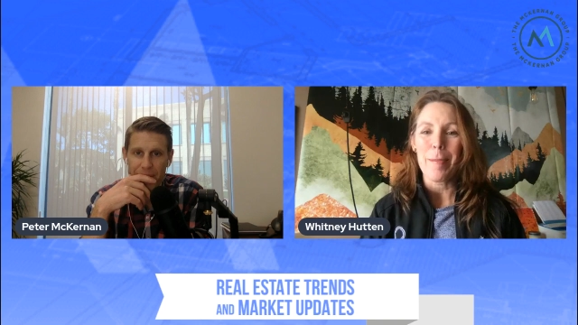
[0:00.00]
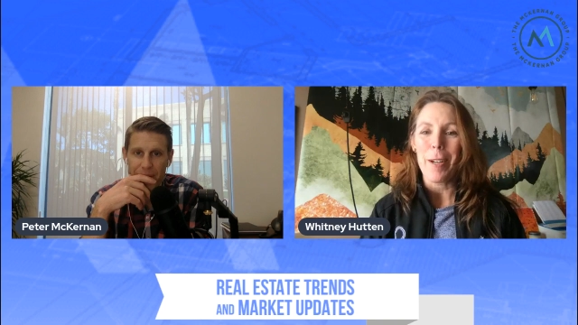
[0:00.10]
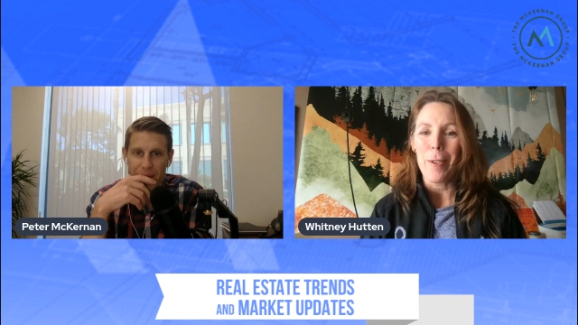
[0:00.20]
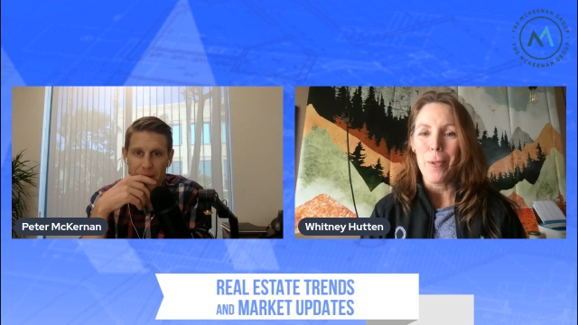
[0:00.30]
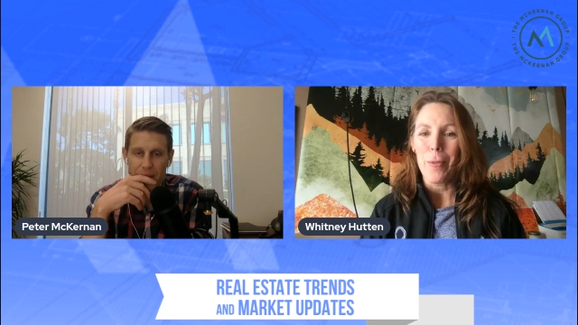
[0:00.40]

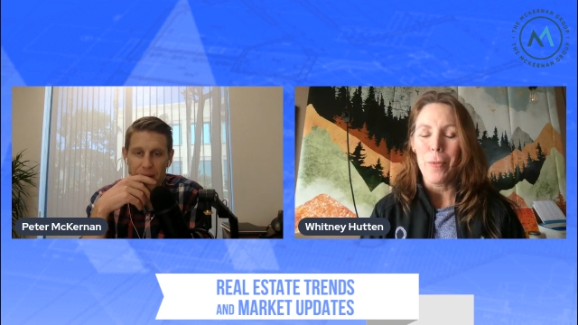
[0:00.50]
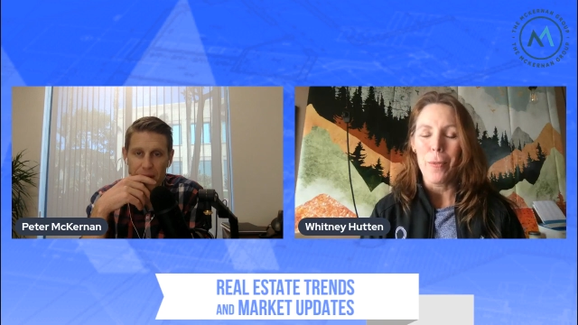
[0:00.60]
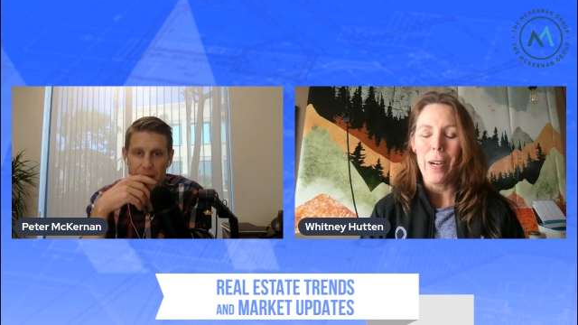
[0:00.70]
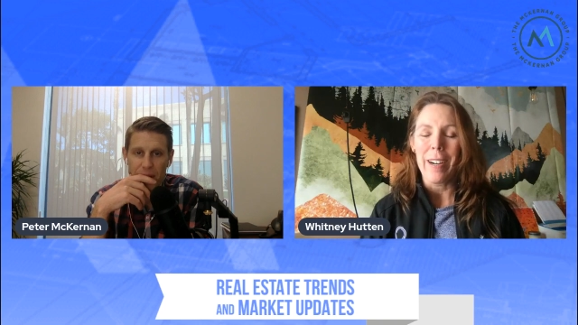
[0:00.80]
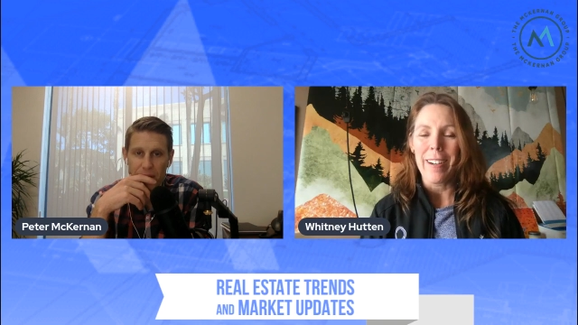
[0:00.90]
Speaker 1: about
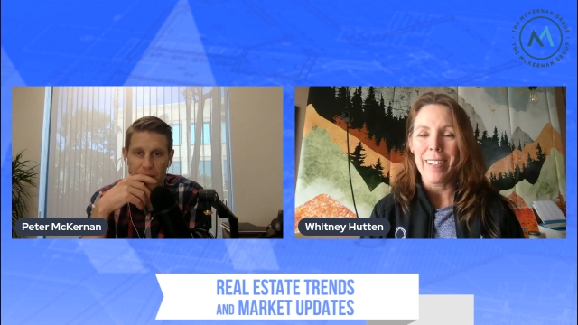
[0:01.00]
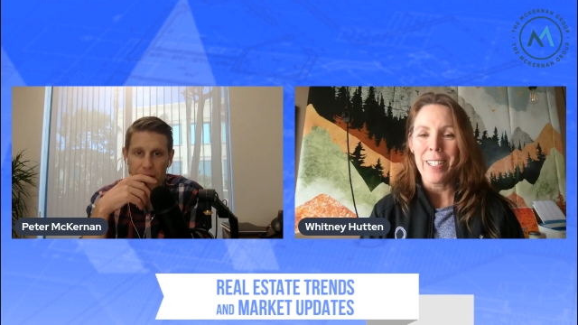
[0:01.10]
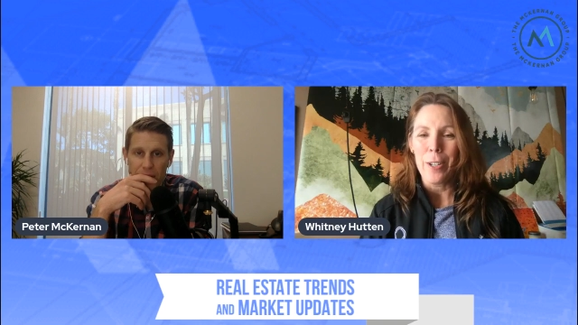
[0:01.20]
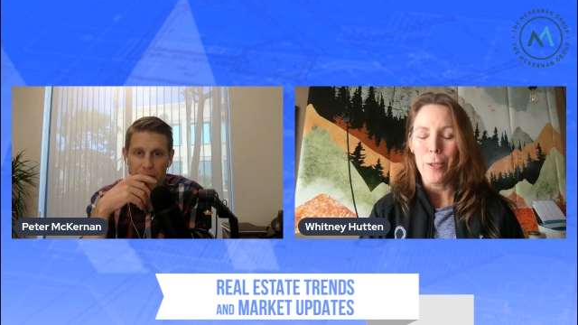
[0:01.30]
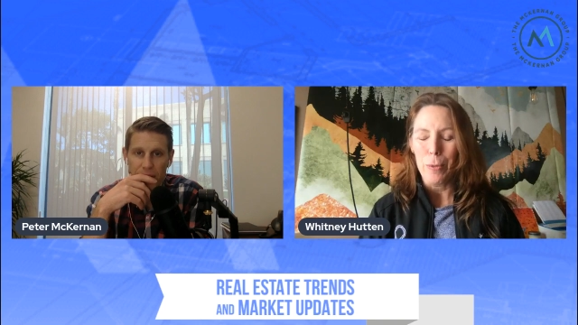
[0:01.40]
where
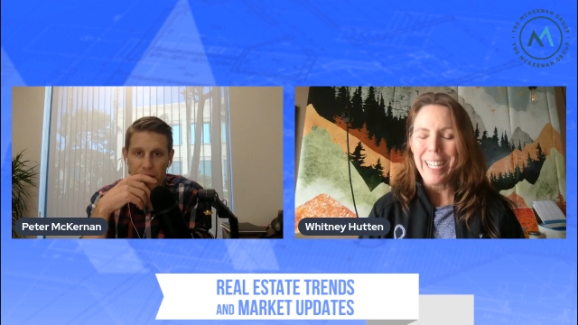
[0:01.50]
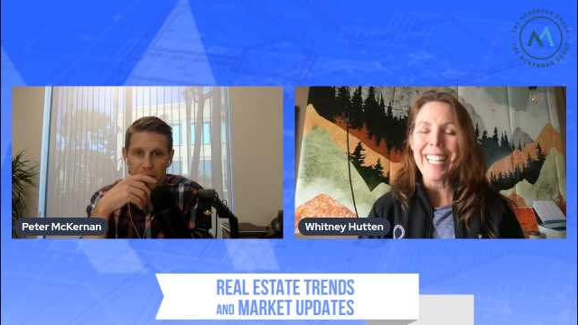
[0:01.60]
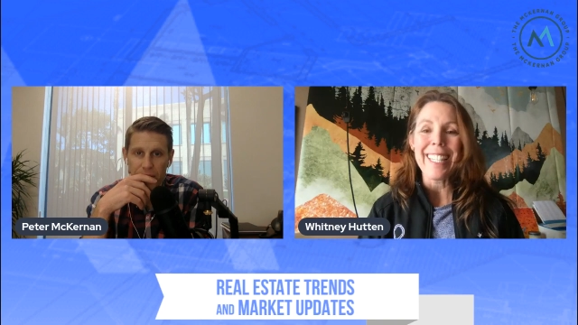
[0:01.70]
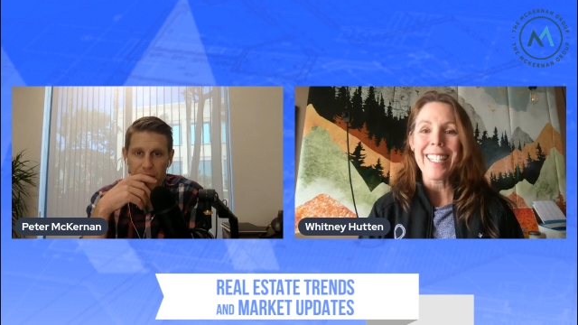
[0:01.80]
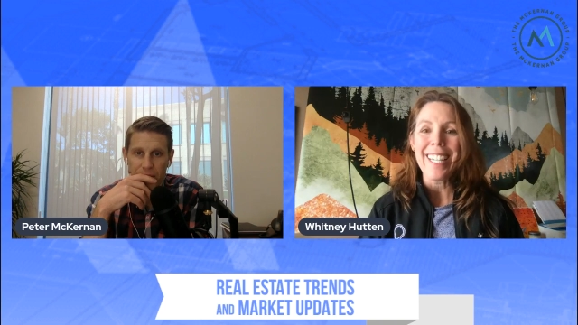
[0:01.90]
you know
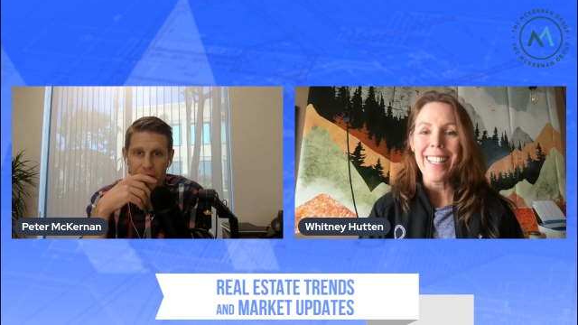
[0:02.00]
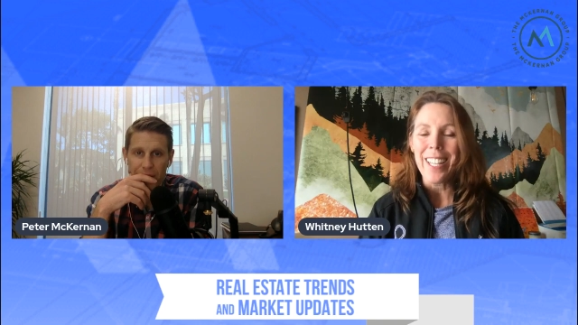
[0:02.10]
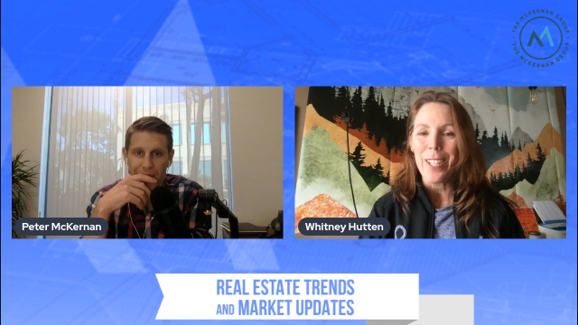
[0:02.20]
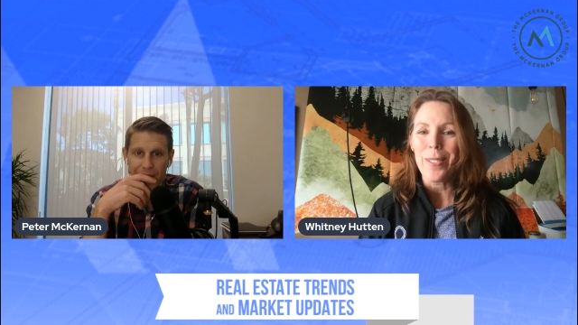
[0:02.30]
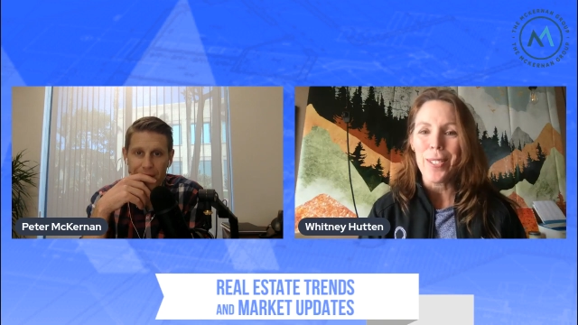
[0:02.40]
reading the tea
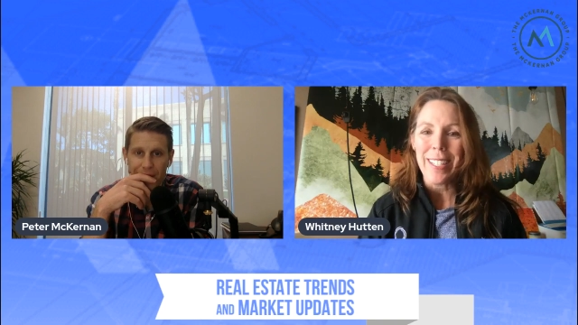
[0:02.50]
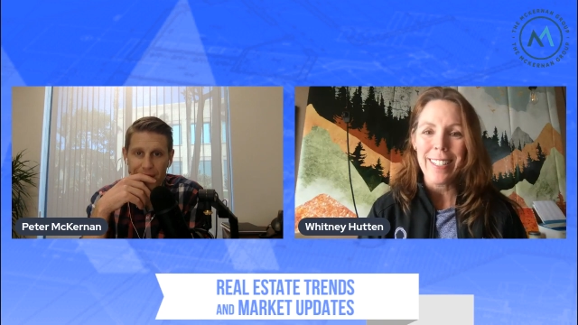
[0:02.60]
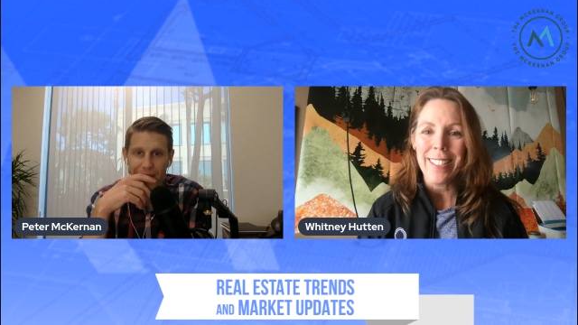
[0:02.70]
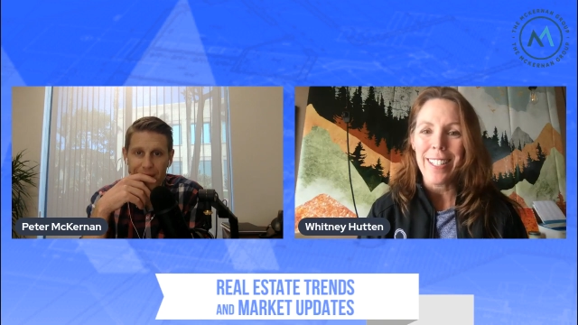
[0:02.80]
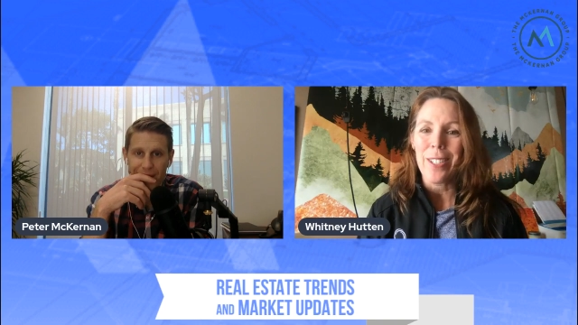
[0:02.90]
leaves, looking
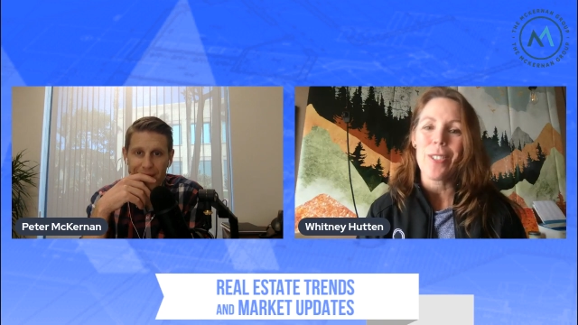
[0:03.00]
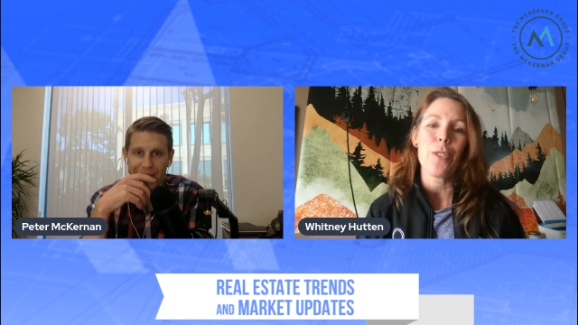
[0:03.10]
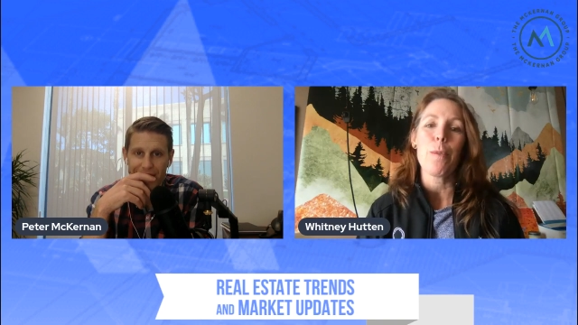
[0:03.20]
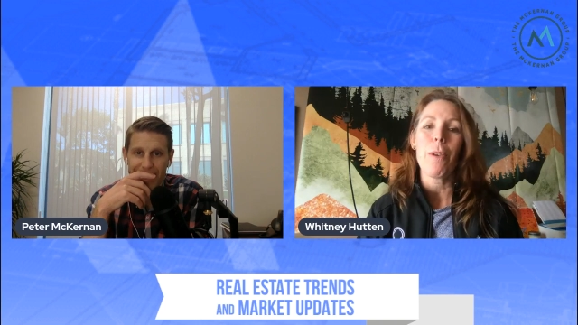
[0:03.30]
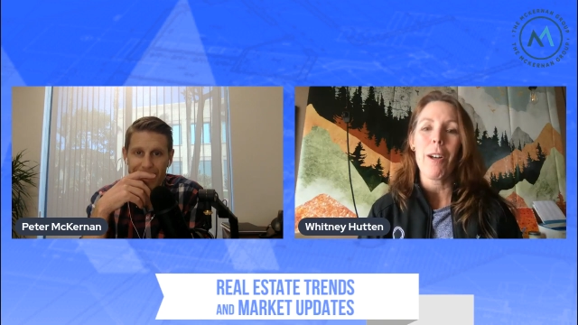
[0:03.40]
into the
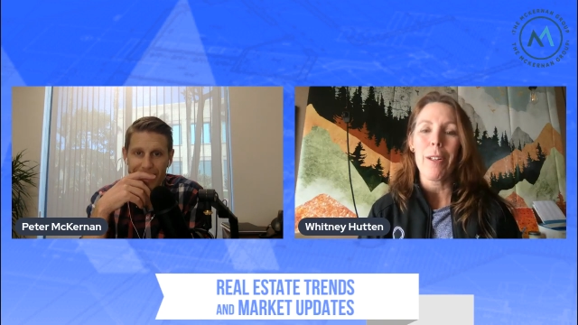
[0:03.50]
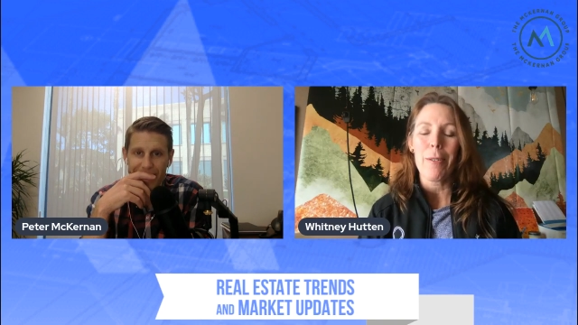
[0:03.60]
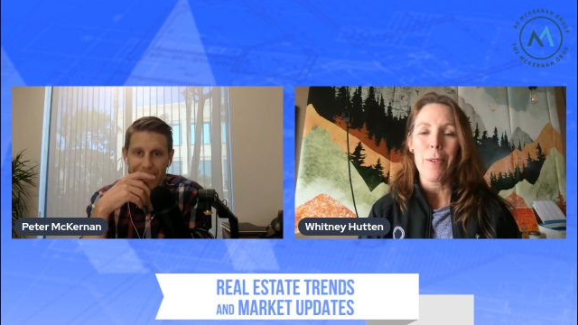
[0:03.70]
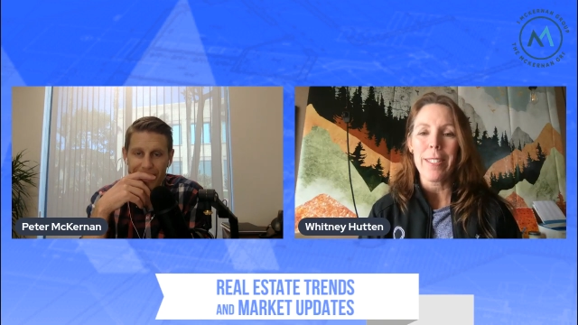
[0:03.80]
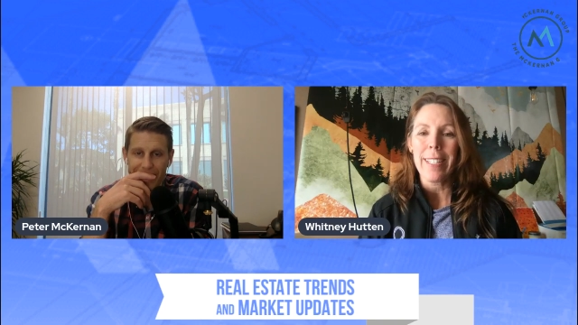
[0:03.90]
crystal ball
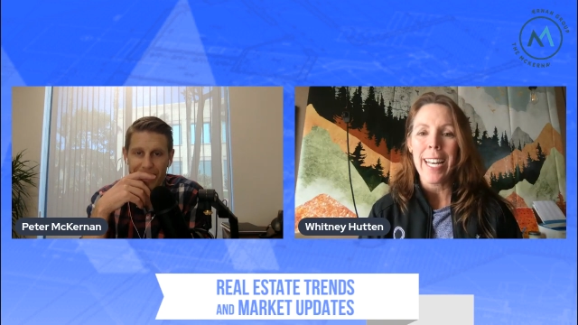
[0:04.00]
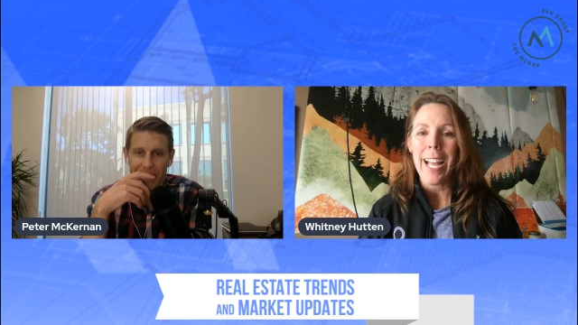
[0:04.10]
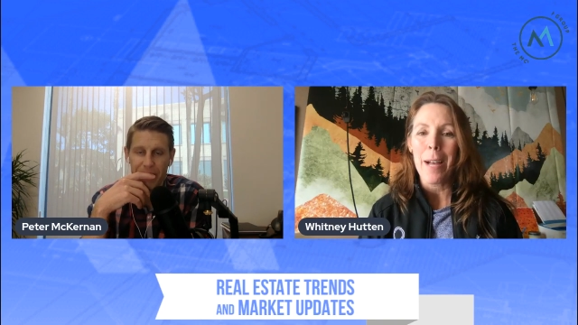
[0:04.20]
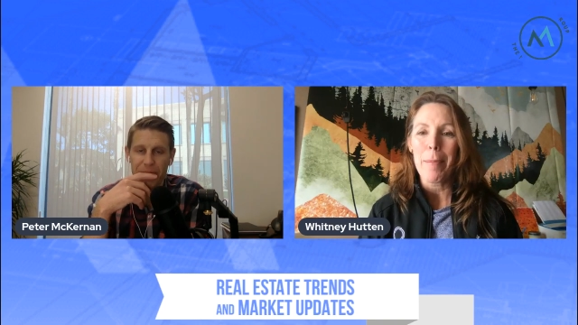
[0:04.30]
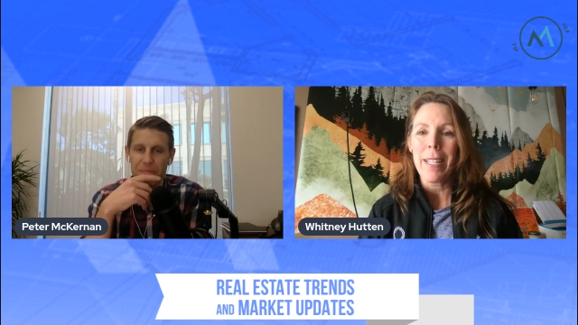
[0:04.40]
of what's going to
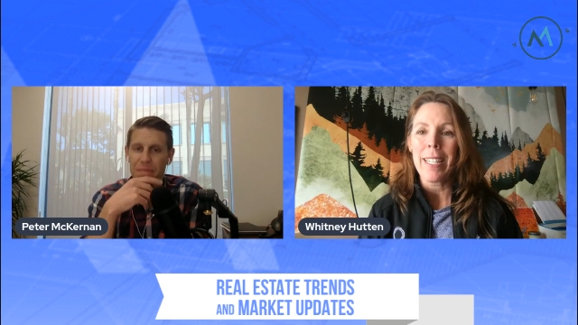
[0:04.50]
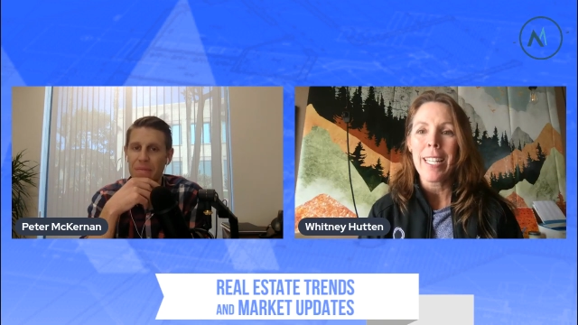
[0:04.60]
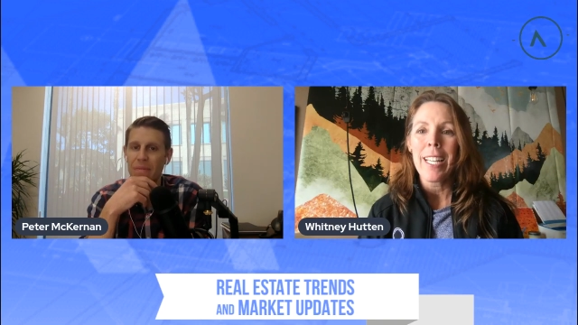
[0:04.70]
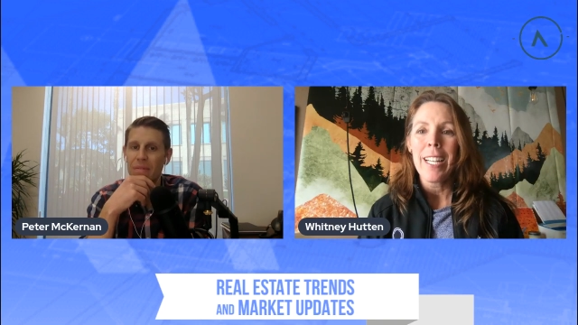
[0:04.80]
happen.